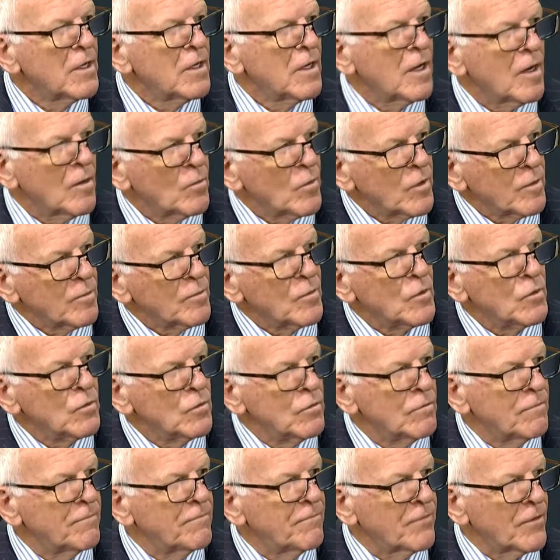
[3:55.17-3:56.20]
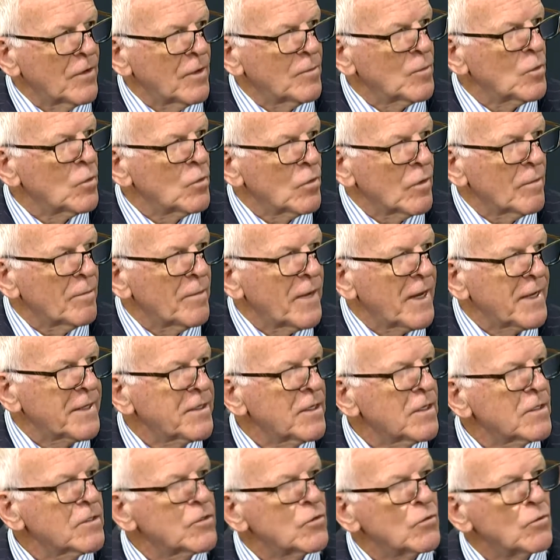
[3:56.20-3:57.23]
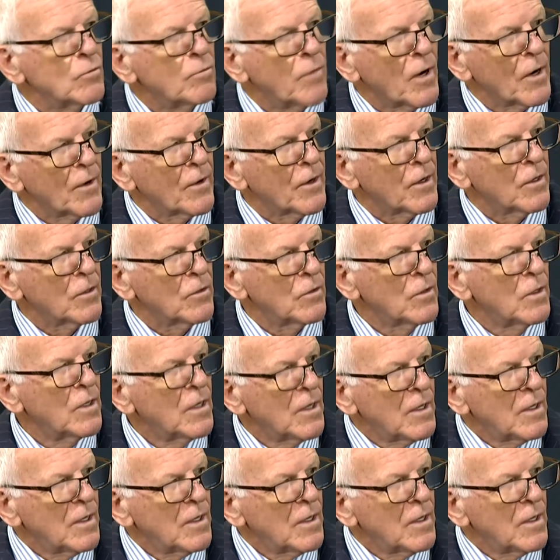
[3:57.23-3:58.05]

And we moved from Ulaanbaatar to Borrow,